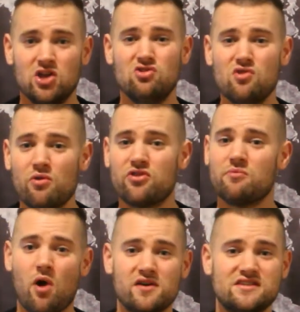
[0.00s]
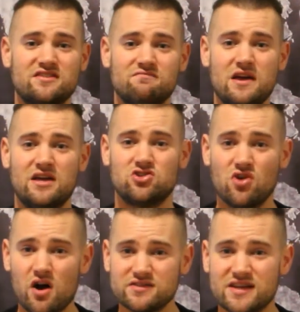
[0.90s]
you know that the process of making
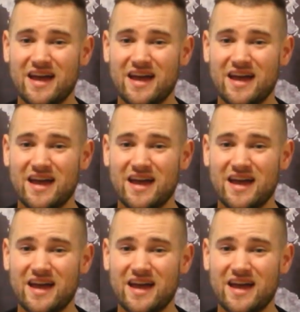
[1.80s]
drugs